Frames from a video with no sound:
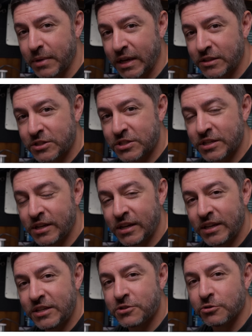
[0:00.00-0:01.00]
bits.
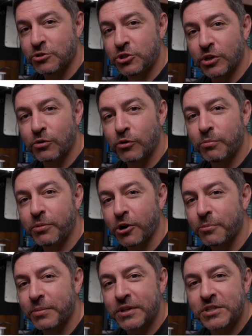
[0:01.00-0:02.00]
These are general
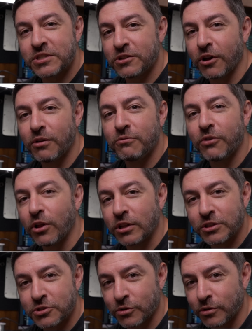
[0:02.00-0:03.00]
purpose,
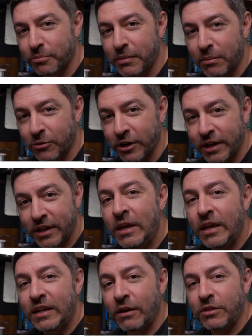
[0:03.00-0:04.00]
non-volatile memory.
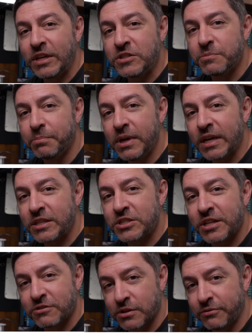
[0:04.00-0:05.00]
Now these bits,
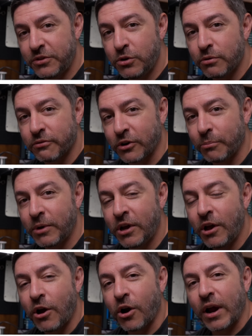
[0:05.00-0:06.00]
there's a few of them,
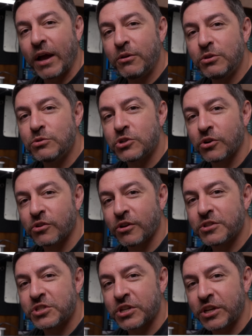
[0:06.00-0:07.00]
are how you turn
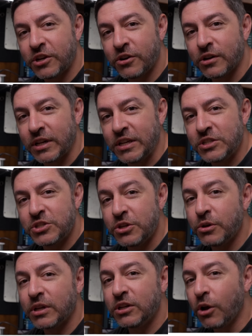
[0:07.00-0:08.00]
on security so
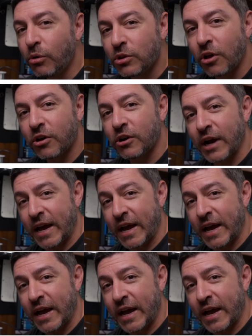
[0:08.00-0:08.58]
you can no longer